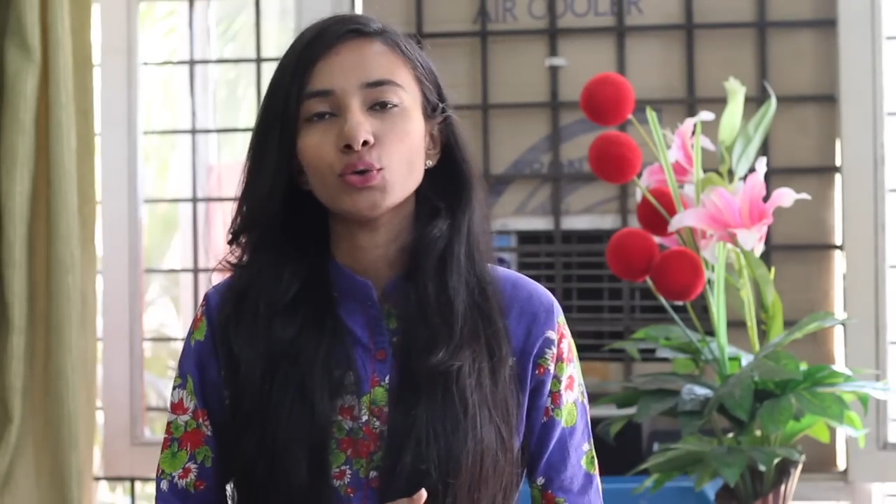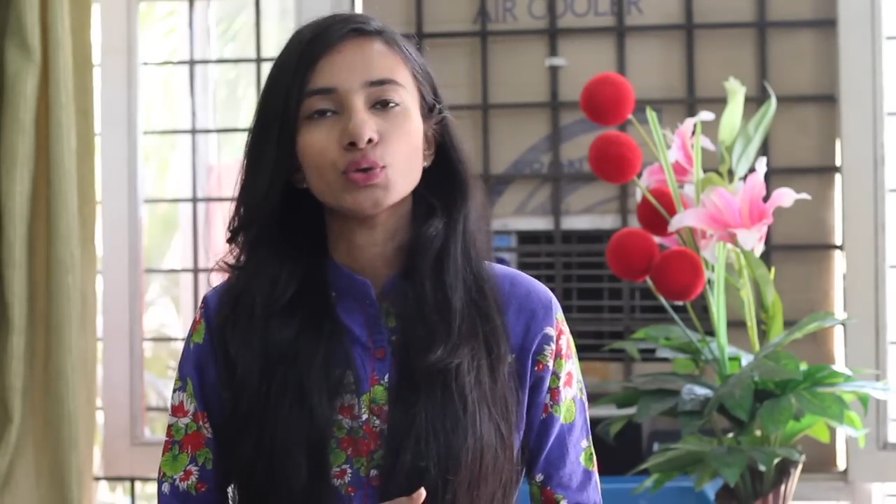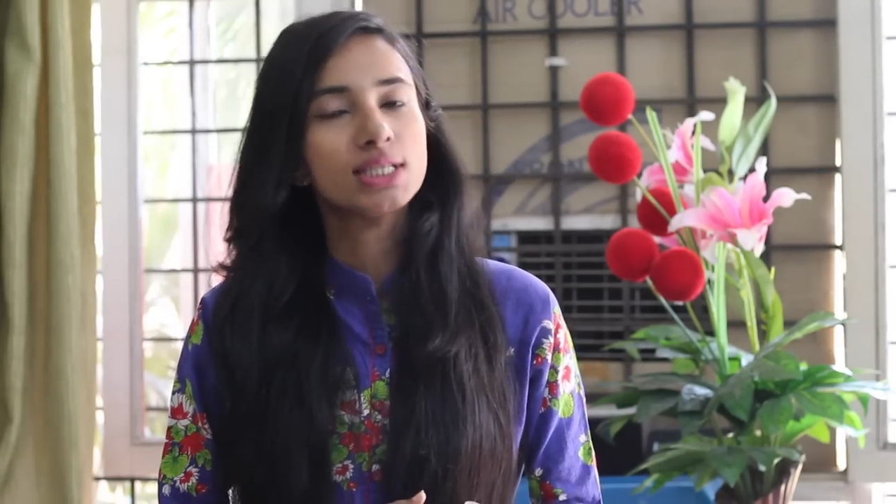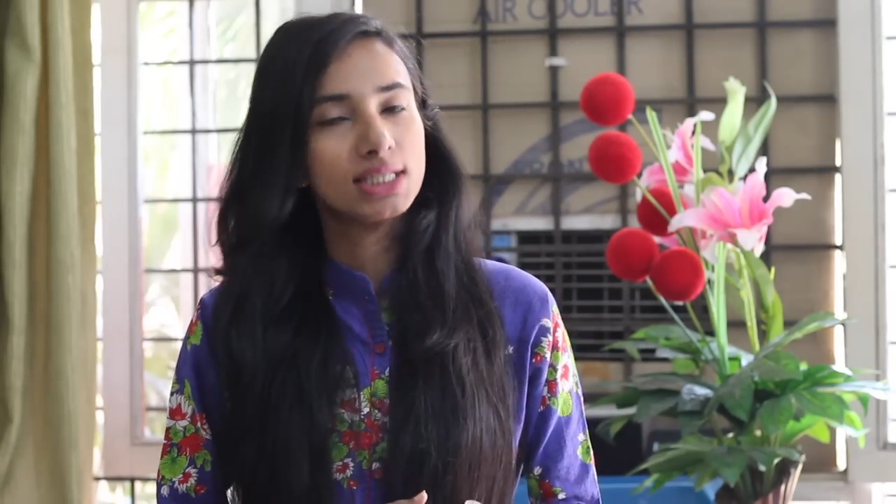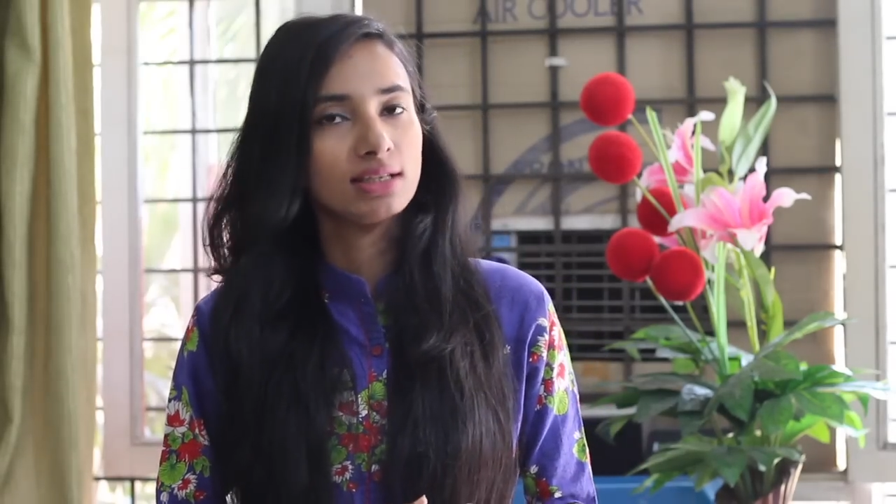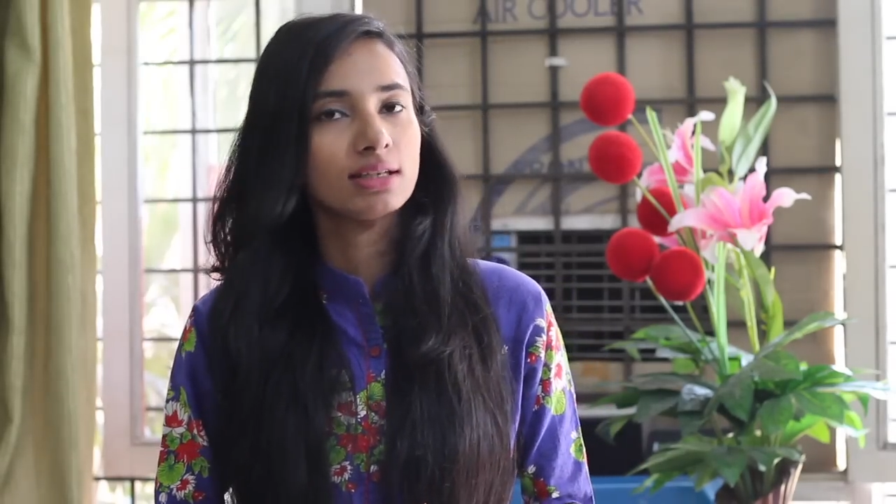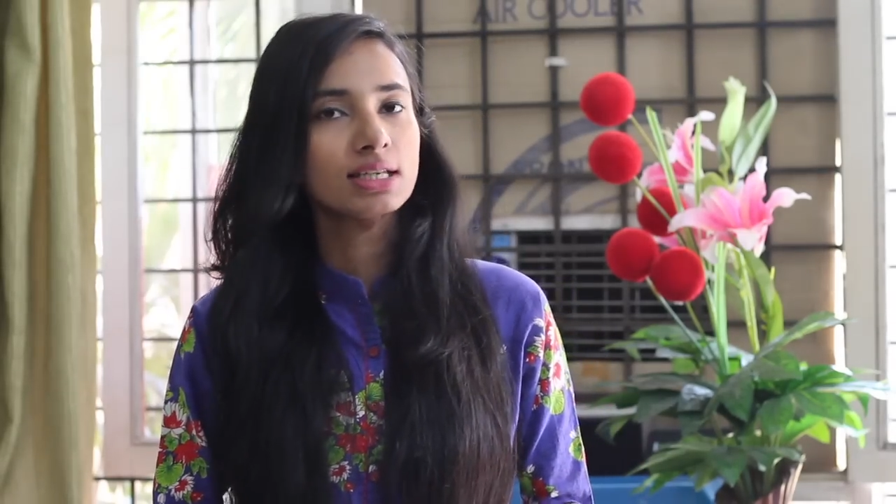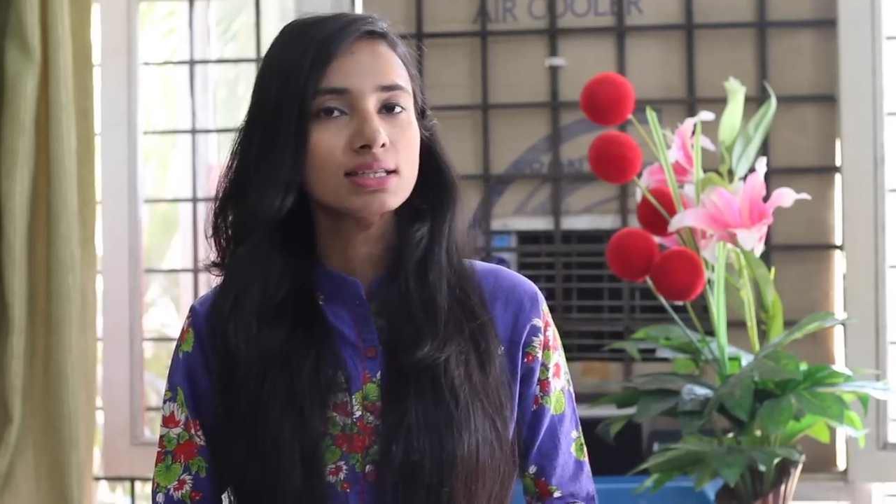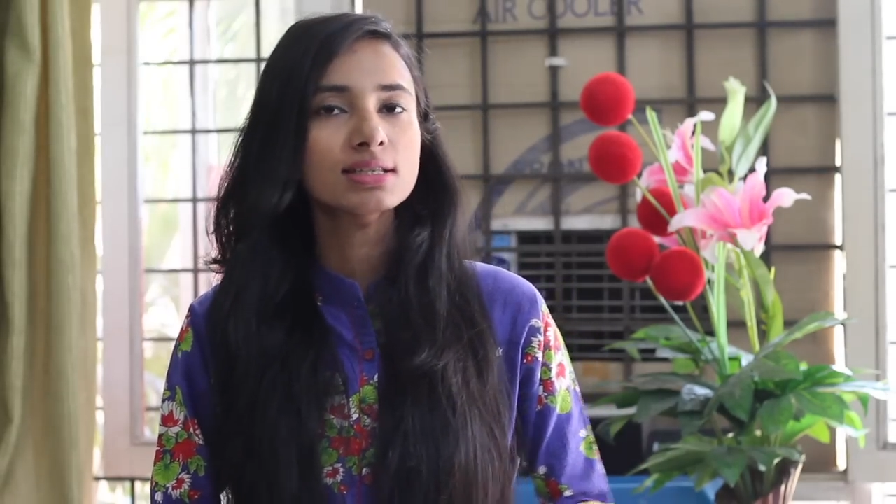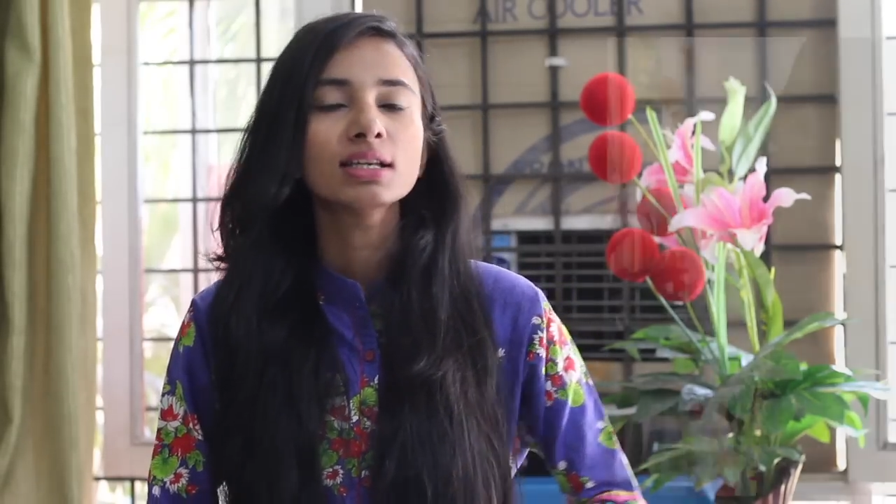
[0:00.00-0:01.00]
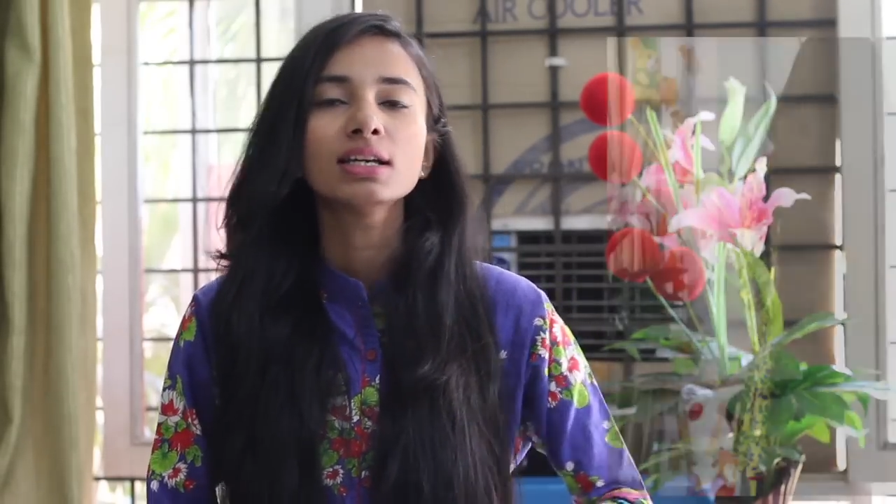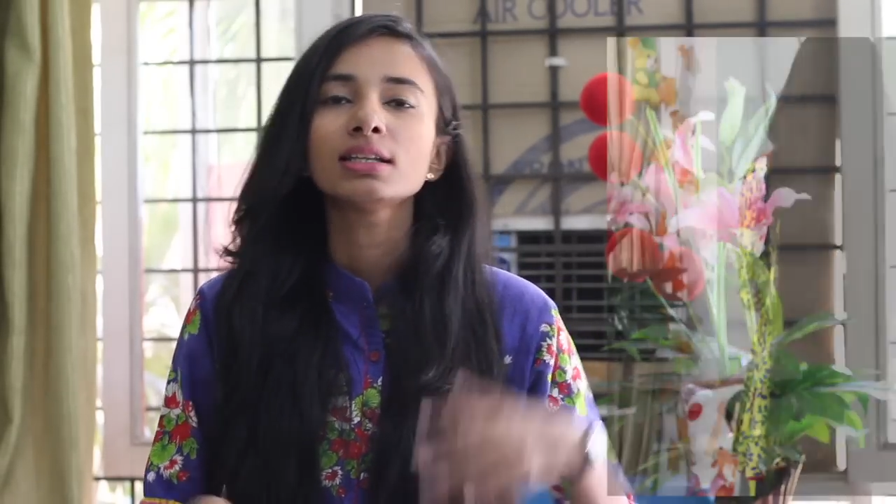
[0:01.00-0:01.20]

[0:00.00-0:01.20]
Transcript: growth secrets.